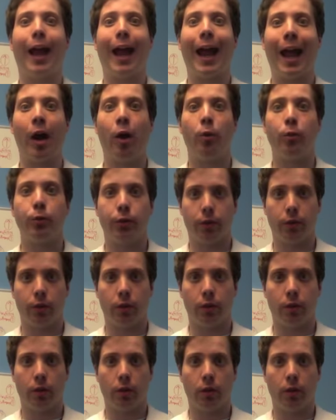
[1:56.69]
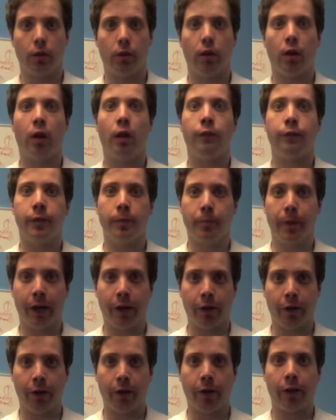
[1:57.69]
out of the
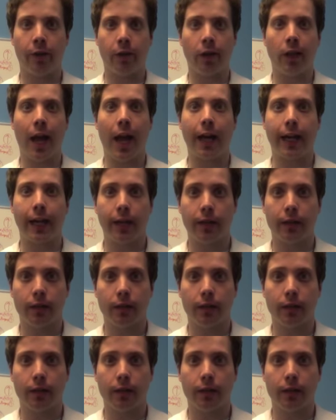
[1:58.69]
barrier and the lining.